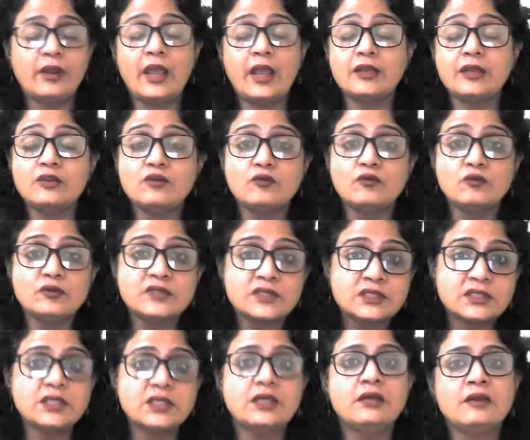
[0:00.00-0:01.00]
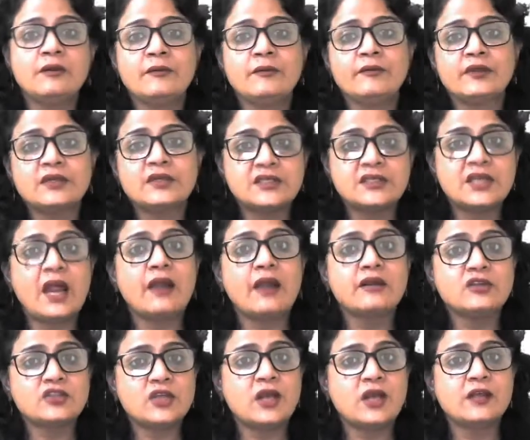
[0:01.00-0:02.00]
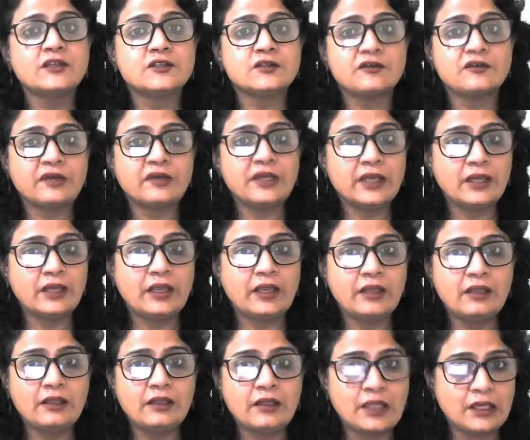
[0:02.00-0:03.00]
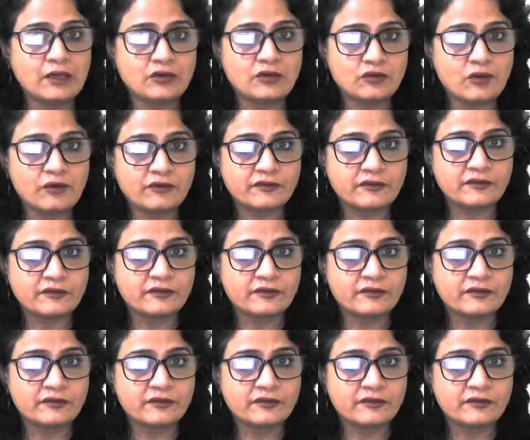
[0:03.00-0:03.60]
and you still stand a chance of clearing the cutoff.